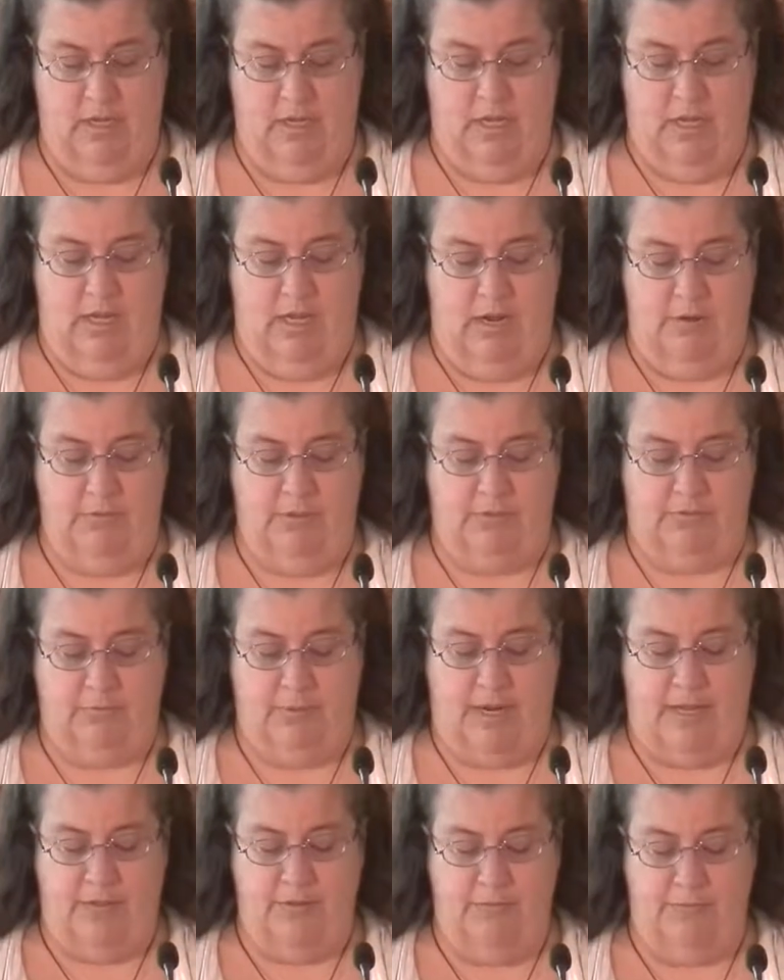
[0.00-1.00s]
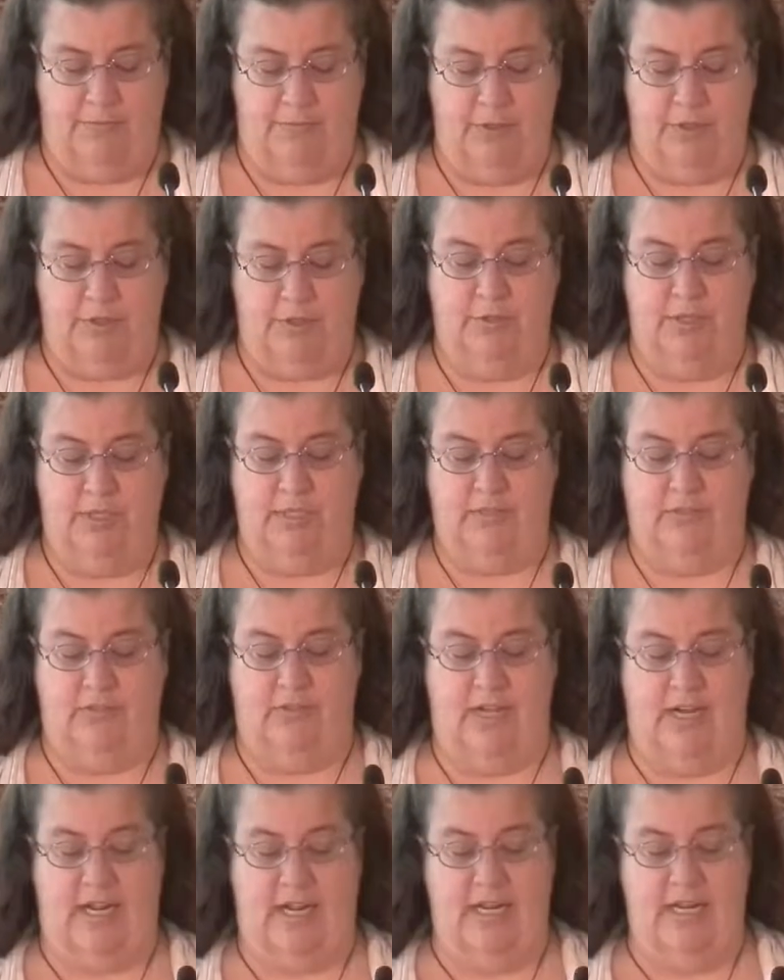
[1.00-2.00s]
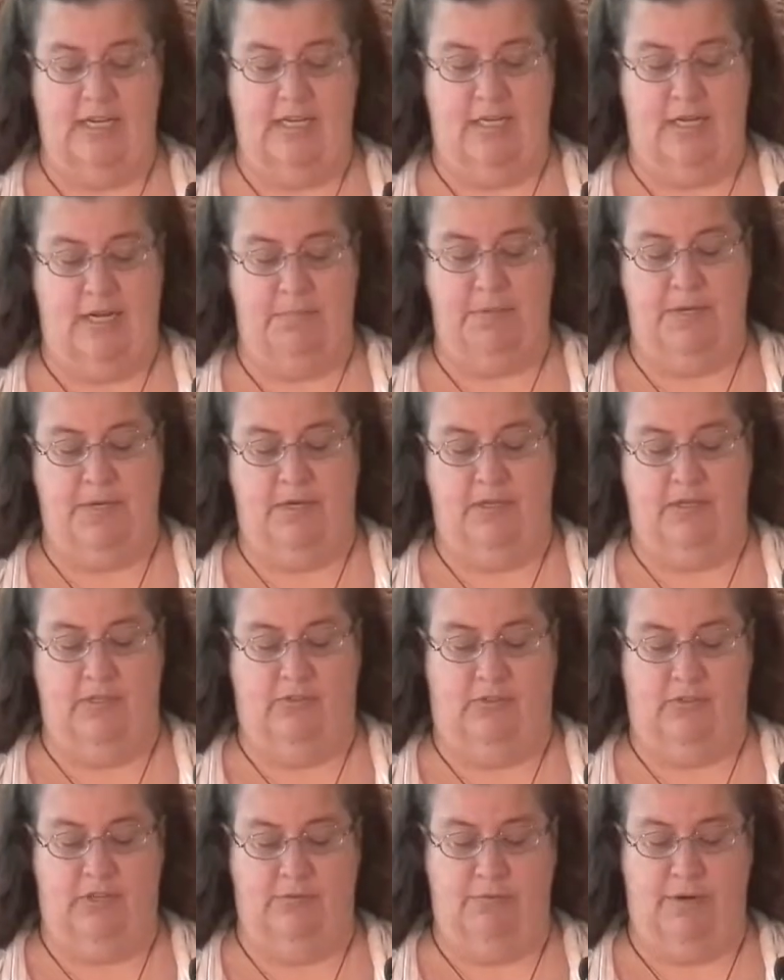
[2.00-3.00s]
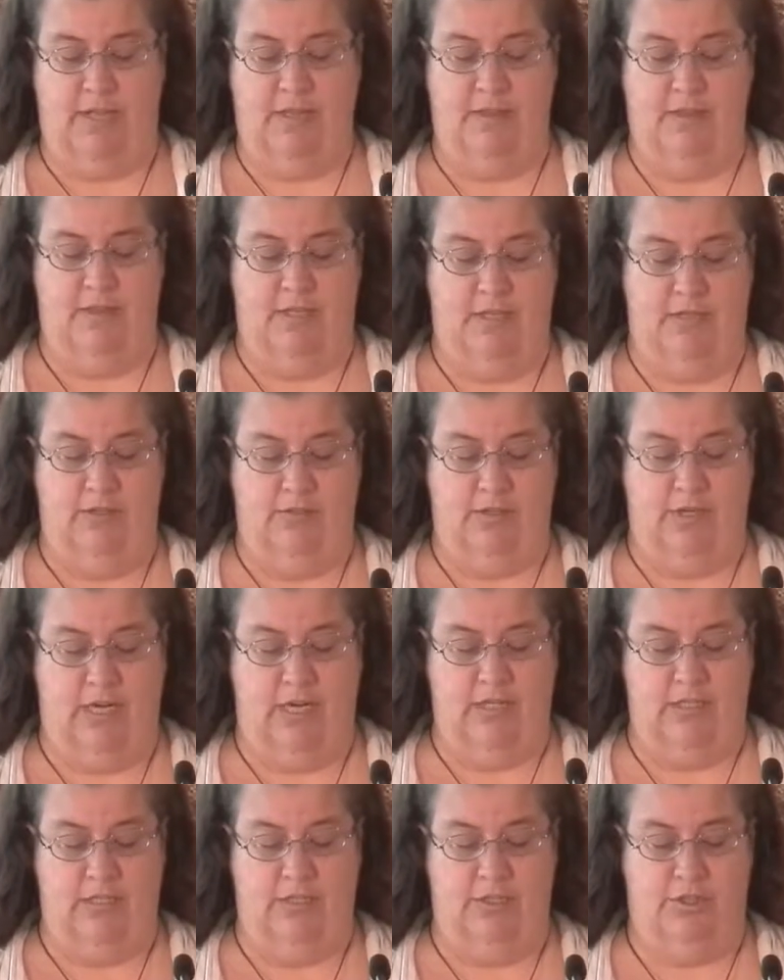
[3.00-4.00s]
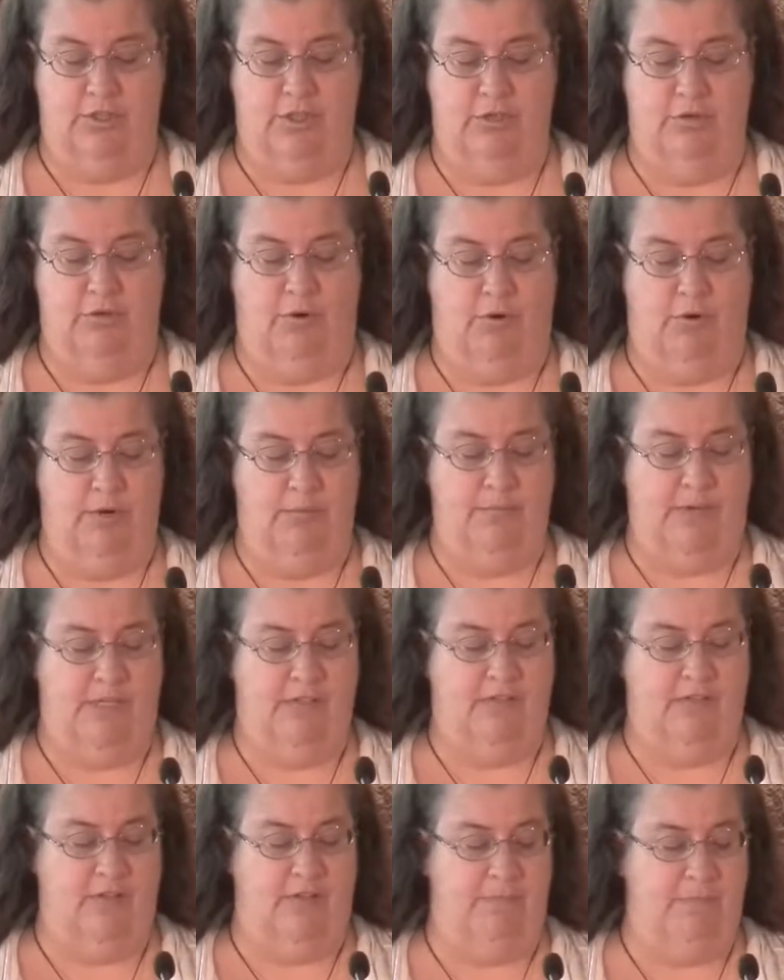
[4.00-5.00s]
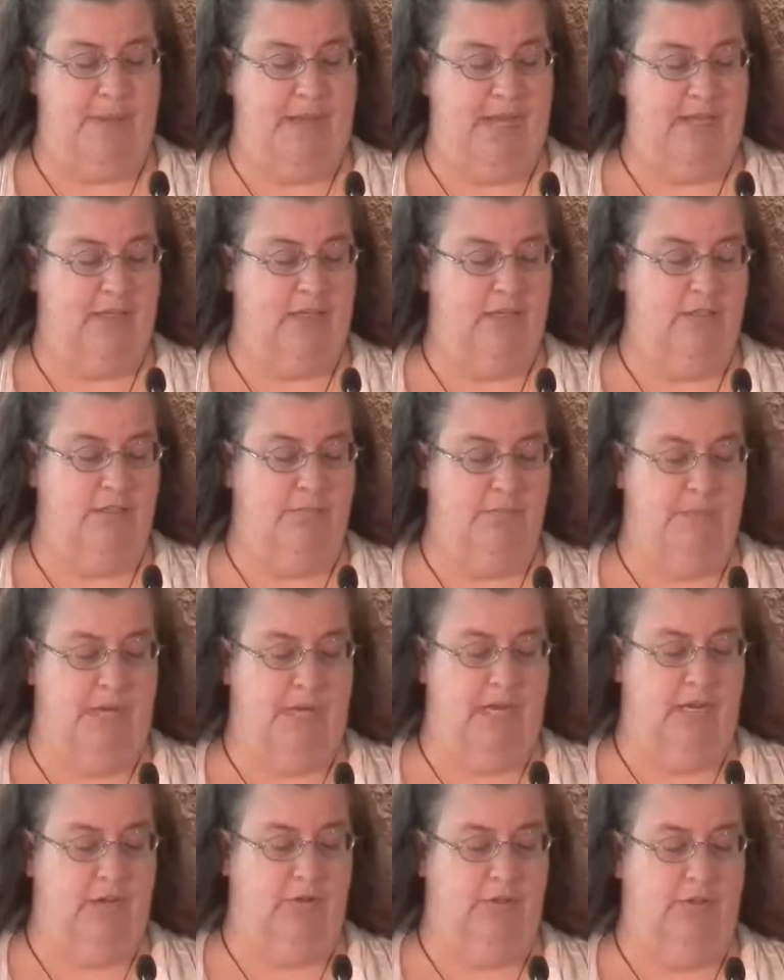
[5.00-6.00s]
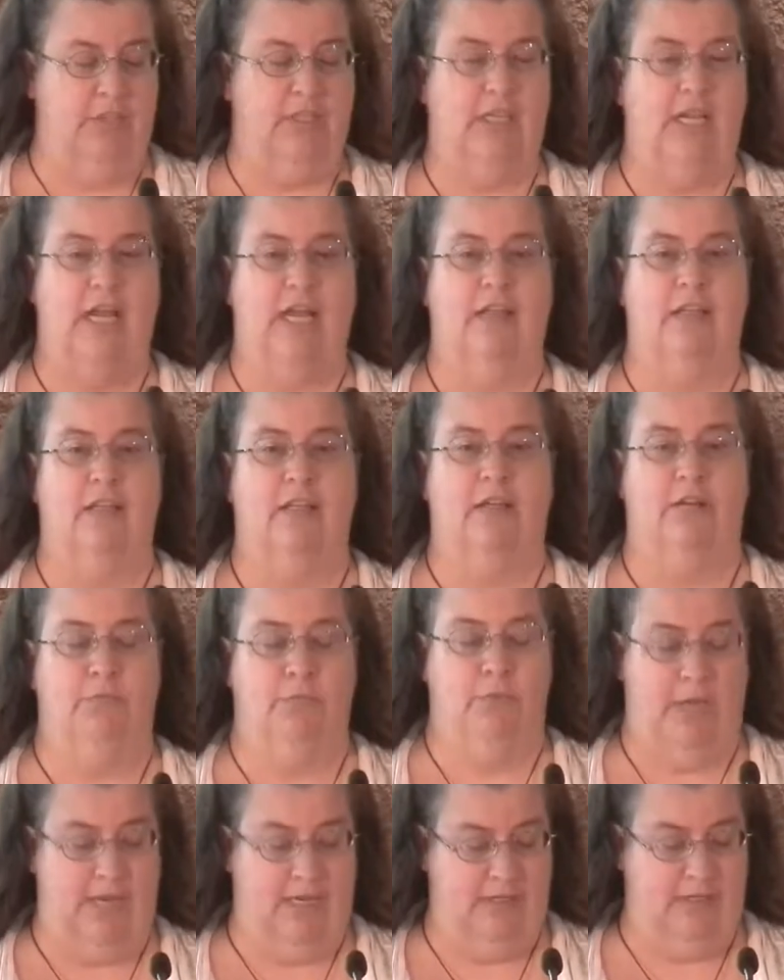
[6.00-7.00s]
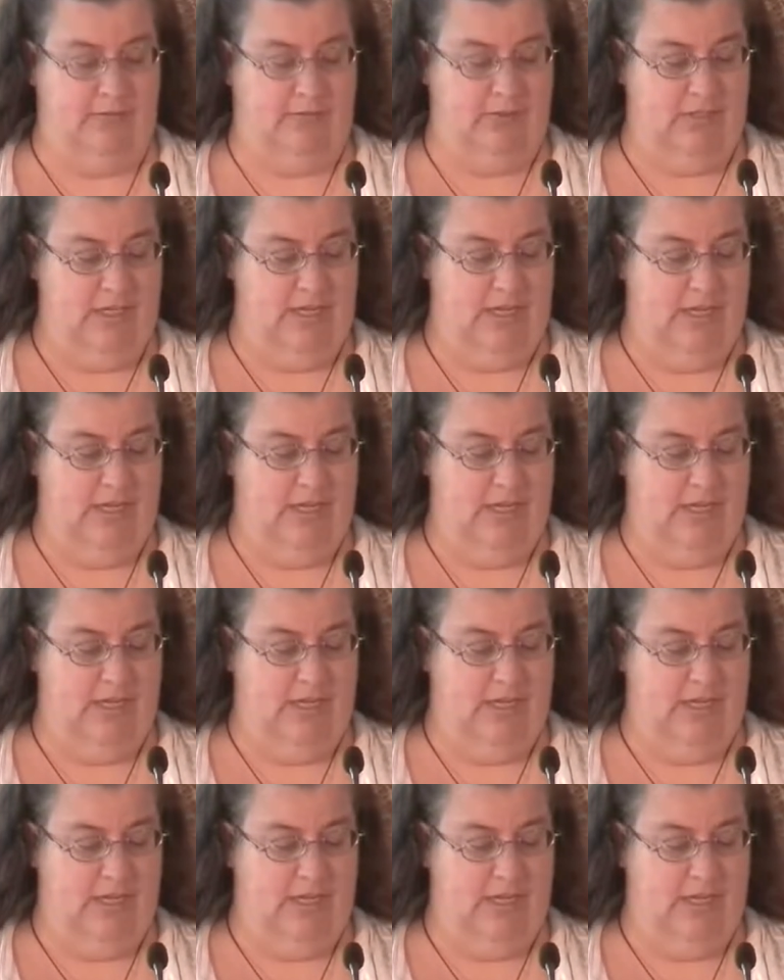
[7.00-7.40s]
It was rather fortuitous that I ended up here, you see, rather than trying to shoehorn myself back into my old Catholic ways.